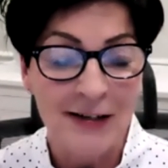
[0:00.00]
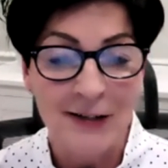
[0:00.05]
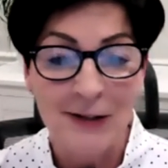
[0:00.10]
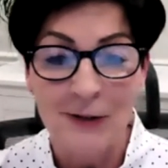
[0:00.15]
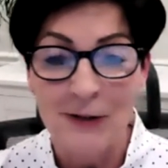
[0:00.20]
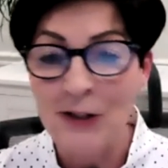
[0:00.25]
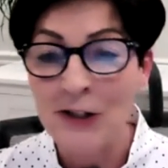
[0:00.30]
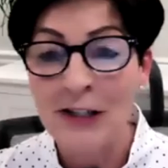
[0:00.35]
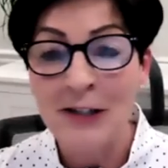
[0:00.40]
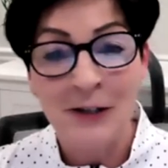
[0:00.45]
So
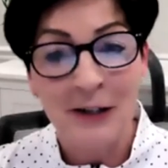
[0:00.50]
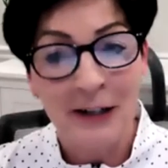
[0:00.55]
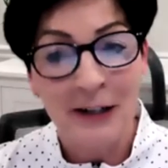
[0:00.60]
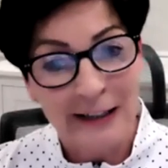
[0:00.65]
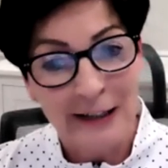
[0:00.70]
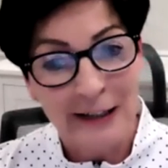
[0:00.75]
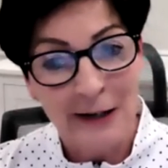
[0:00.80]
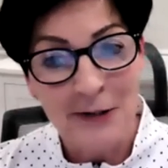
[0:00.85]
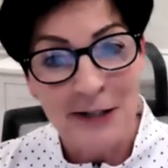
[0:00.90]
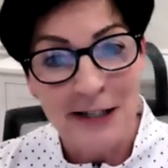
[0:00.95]
she's going to
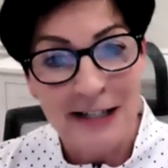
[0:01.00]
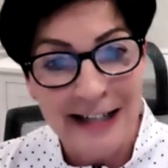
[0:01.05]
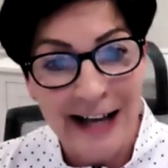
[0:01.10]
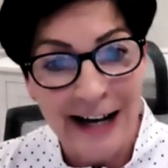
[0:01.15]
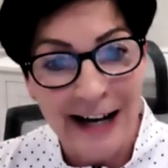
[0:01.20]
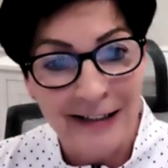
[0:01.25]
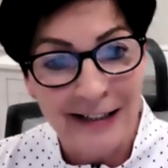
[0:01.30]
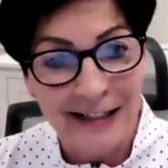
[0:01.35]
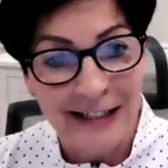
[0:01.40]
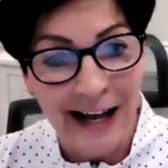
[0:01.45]
close us
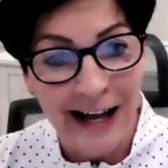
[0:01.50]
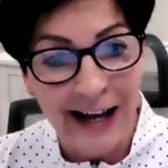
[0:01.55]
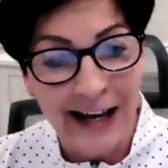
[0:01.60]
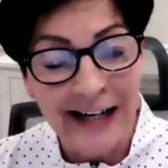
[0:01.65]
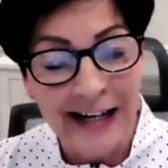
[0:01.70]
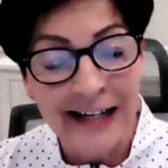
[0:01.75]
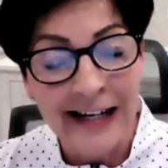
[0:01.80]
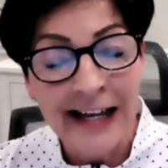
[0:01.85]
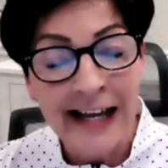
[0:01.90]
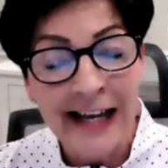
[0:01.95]
out
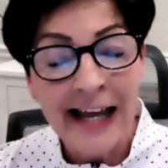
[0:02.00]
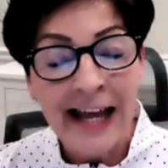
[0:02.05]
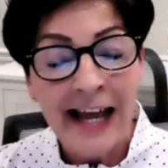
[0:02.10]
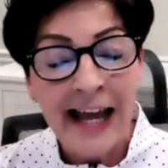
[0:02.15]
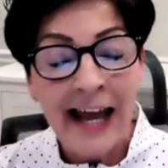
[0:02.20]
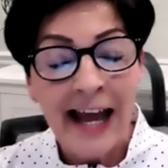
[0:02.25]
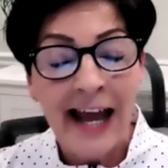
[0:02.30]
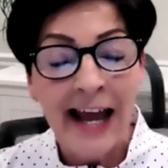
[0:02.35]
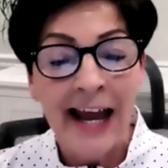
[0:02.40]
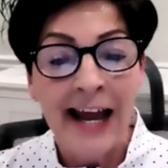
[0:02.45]
tonight
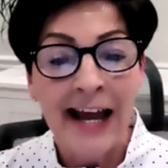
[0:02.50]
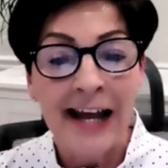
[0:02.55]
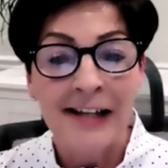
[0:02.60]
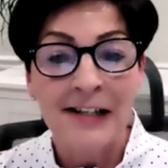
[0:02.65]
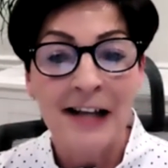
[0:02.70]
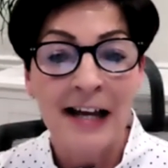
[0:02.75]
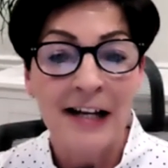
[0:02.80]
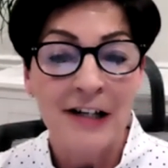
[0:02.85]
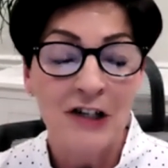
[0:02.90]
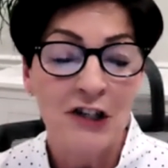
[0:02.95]

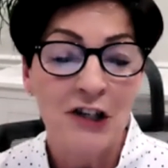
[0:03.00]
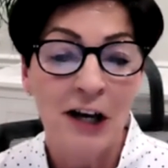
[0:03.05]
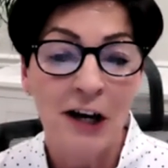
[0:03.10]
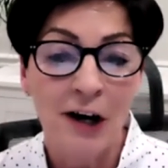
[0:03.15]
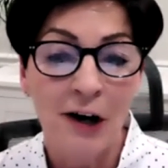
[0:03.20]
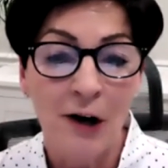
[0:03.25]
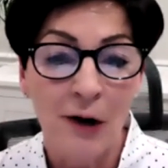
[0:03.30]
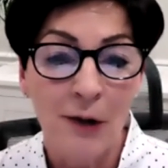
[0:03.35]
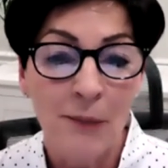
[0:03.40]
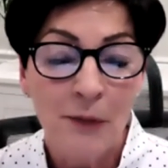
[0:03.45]
and
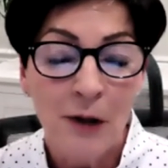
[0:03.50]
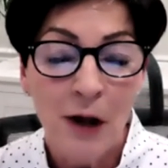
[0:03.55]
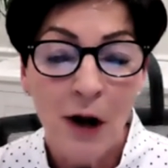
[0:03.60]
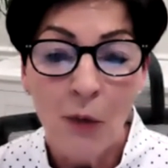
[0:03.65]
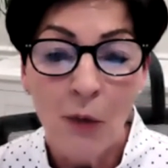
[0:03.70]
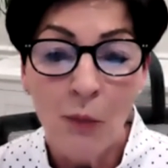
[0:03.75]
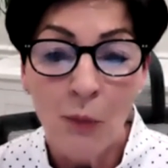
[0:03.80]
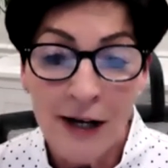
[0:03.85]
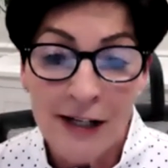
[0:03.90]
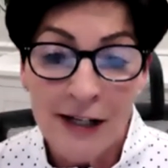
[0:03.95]
share
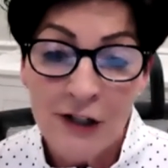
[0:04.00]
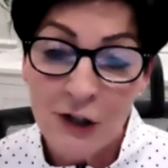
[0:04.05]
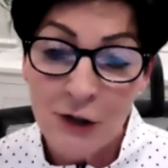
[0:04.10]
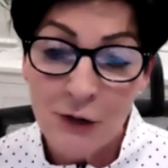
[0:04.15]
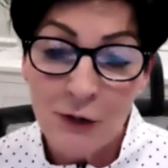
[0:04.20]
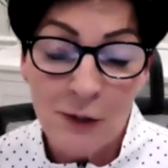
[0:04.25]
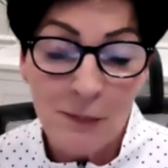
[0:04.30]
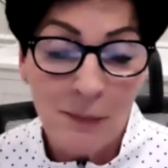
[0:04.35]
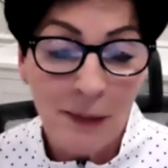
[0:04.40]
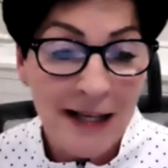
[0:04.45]
what
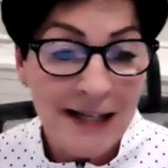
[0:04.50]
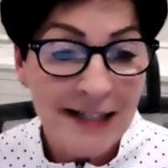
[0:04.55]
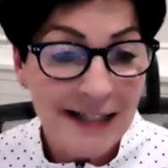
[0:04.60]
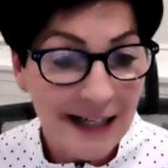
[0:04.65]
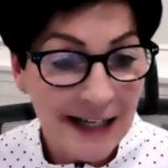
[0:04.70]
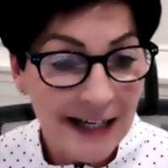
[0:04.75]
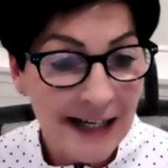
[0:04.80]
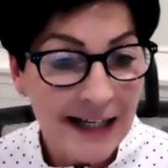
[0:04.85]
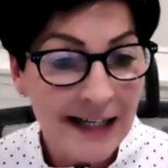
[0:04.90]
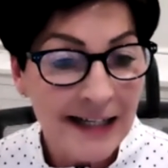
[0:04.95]
Juice Plus
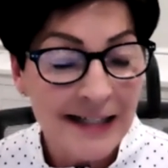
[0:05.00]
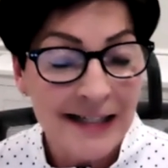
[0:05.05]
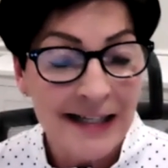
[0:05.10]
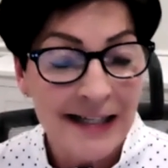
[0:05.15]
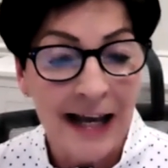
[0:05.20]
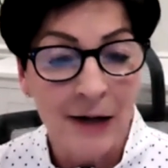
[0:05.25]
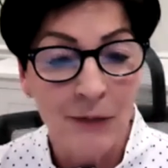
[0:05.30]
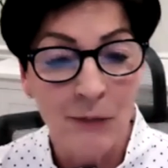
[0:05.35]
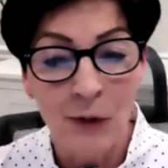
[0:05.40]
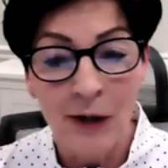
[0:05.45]
is
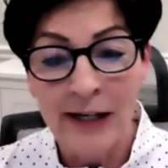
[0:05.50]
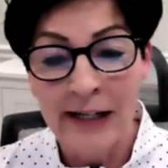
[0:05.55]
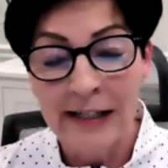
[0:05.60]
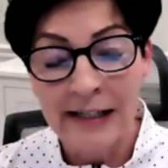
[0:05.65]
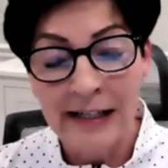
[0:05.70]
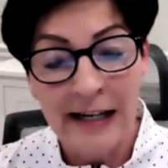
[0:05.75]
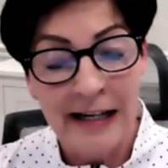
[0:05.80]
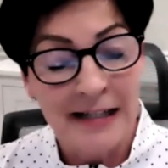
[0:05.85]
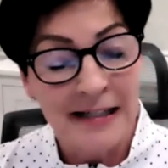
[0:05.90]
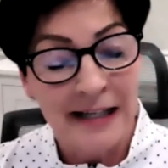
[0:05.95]
and what it
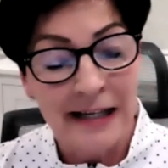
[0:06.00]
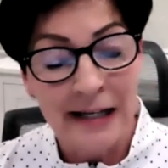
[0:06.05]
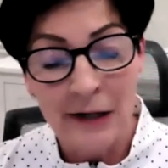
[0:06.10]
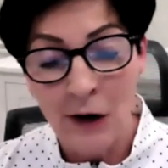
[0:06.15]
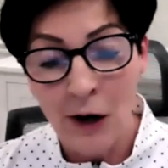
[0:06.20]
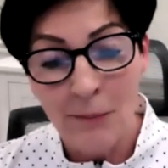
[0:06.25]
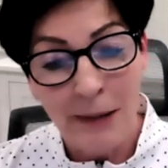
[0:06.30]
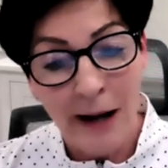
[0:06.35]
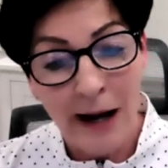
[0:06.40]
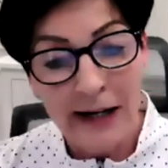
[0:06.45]
does in
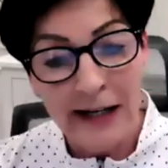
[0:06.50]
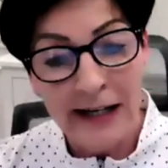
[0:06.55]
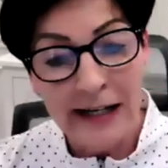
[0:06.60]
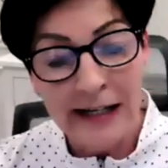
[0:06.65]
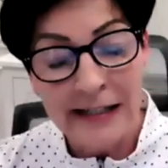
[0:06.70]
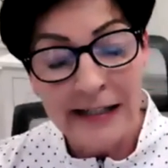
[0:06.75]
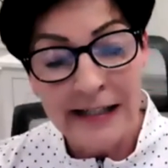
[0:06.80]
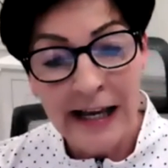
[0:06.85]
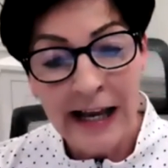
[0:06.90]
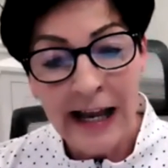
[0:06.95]
our
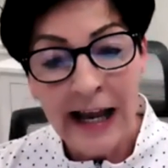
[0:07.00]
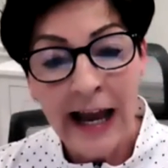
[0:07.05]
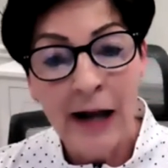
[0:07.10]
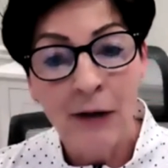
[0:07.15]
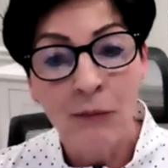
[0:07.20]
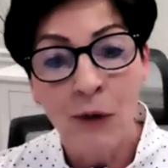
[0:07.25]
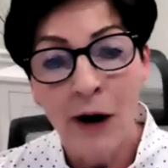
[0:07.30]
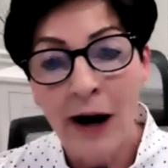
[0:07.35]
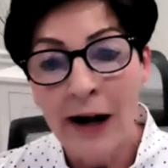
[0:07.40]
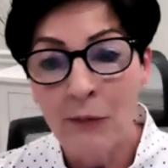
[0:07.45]
bodies
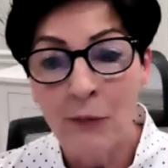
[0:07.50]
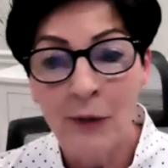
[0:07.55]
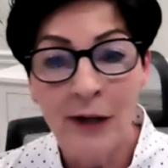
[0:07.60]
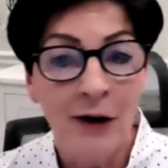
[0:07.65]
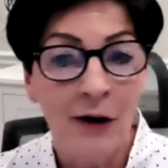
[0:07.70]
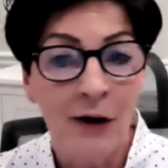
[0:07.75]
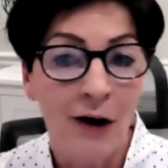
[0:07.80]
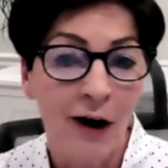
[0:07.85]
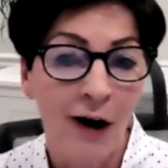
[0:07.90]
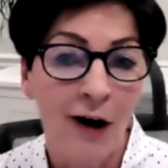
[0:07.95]
and why we
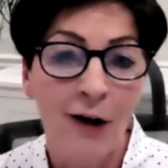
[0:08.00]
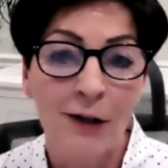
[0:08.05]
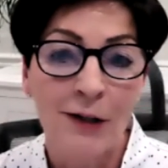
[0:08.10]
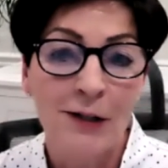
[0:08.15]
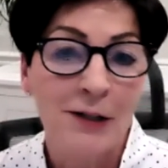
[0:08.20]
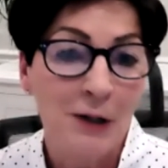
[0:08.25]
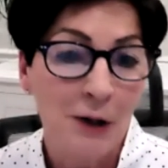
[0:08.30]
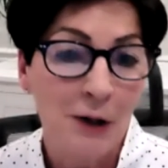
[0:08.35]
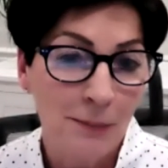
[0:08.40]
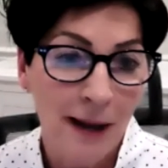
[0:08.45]
are all
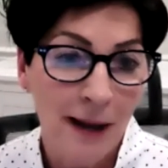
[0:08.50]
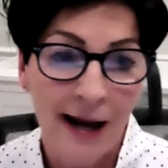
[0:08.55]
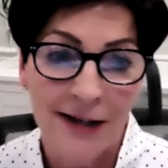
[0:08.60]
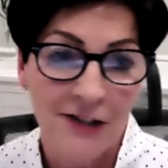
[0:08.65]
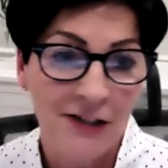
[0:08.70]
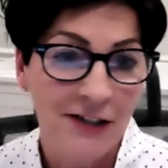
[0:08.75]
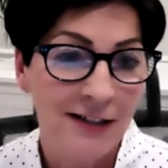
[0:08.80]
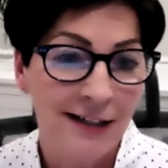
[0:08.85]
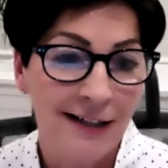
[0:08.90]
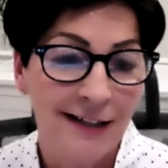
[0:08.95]
so
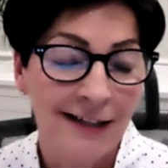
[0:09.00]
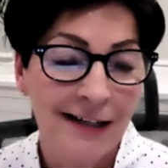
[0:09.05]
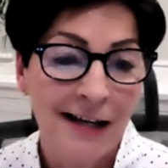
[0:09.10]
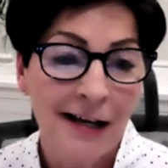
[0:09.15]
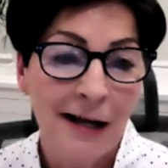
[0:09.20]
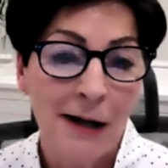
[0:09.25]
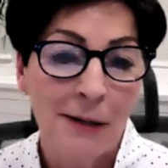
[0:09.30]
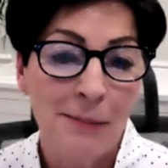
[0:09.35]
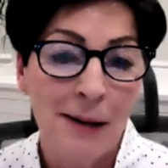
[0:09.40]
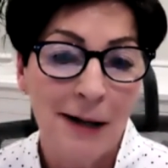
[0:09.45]
passionate
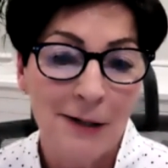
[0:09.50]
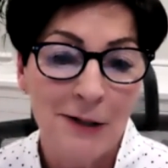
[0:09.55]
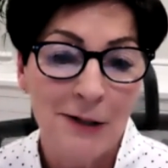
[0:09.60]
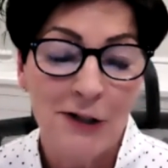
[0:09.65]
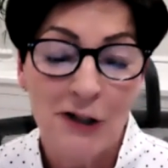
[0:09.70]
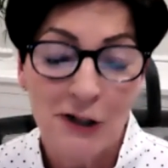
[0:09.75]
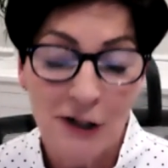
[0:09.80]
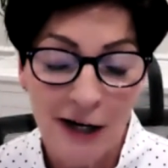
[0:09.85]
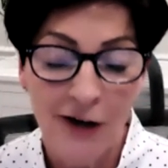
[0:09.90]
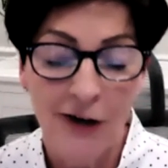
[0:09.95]
about
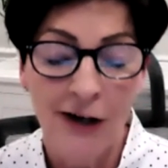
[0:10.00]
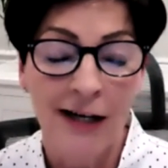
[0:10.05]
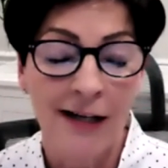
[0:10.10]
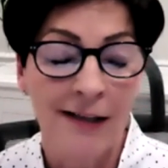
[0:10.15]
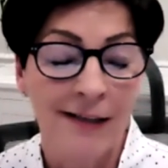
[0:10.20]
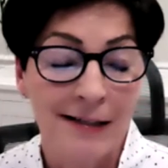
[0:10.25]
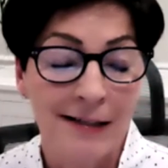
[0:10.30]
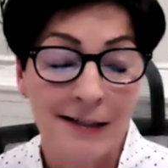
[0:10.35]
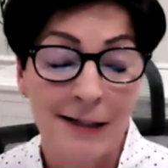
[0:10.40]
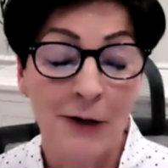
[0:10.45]
sharing
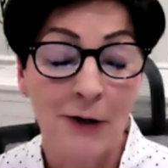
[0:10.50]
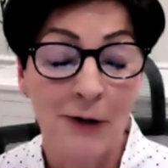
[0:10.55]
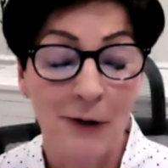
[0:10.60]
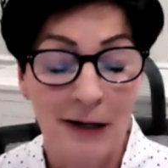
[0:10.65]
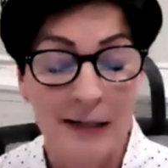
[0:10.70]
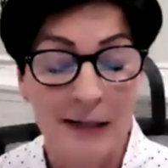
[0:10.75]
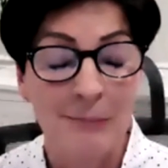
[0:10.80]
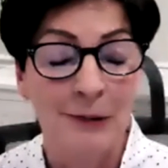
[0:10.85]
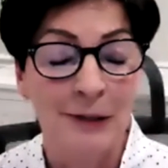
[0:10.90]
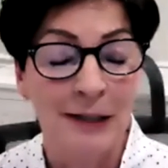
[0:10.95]
this
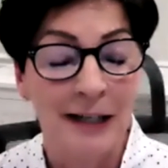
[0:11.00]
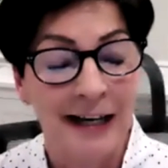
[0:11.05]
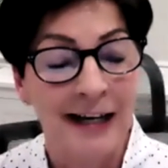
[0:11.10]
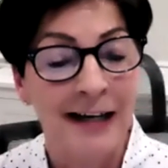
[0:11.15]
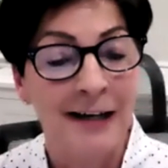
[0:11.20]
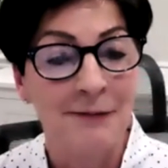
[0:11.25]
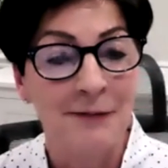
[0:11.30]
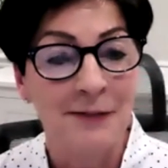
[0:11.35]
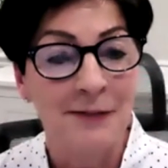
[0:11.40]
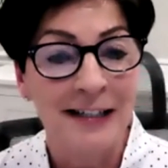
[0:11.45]
incredible
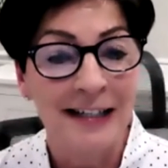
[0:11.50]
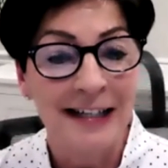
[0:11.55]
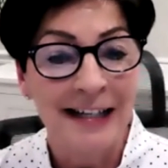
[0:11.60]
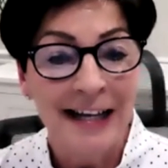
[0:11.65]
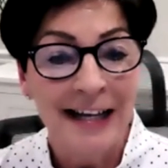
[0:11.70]
gift.